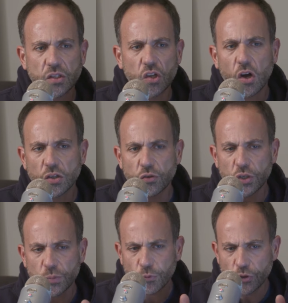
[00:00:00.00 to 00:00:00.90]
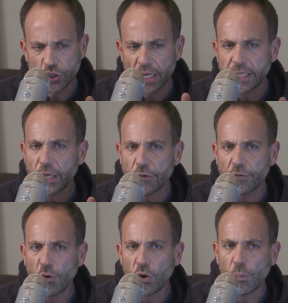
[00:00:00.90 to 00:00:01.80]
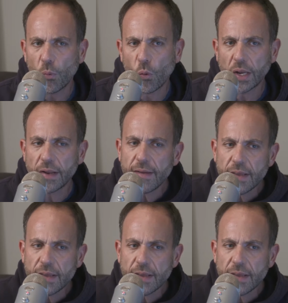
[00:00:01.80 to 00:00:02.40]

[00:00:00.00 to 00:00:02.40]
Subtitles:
these dogs are just projecting at a focal point,